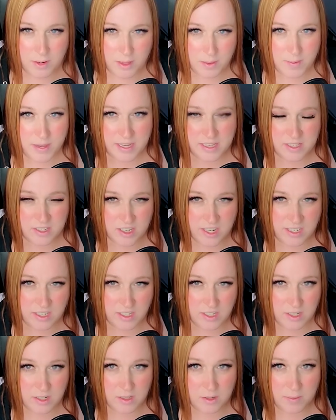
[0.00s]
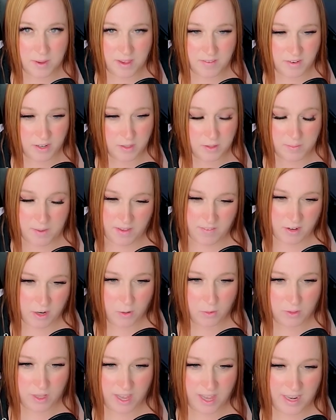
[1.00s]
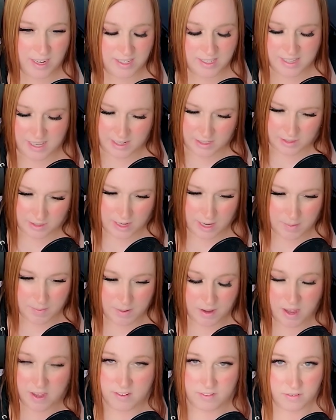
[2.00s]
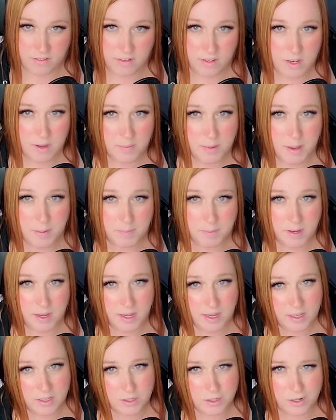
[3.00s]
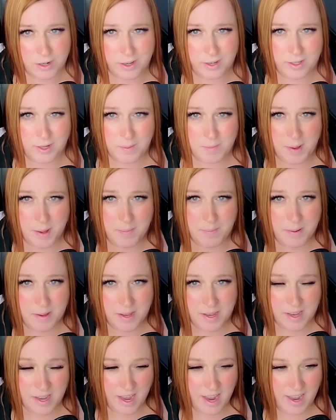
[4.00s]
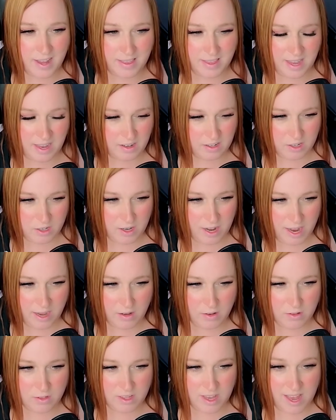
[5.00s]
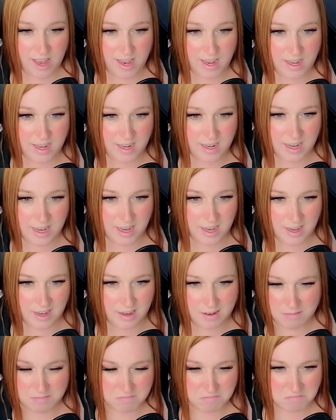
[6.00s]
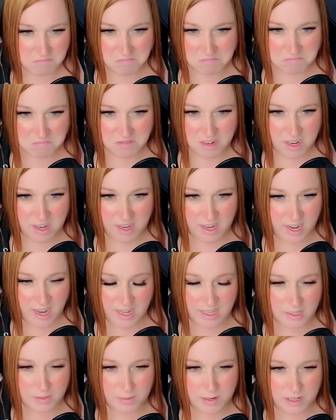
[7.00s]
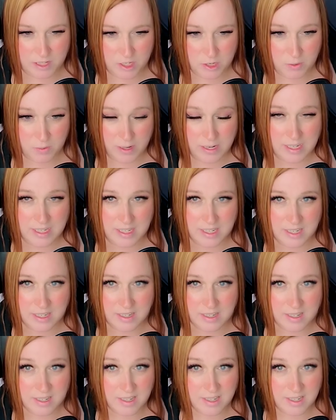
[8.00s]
one of the biggest changes to Gloomhaven only had a single type of pip, a circular pip, and that could house any enhancement you wanted.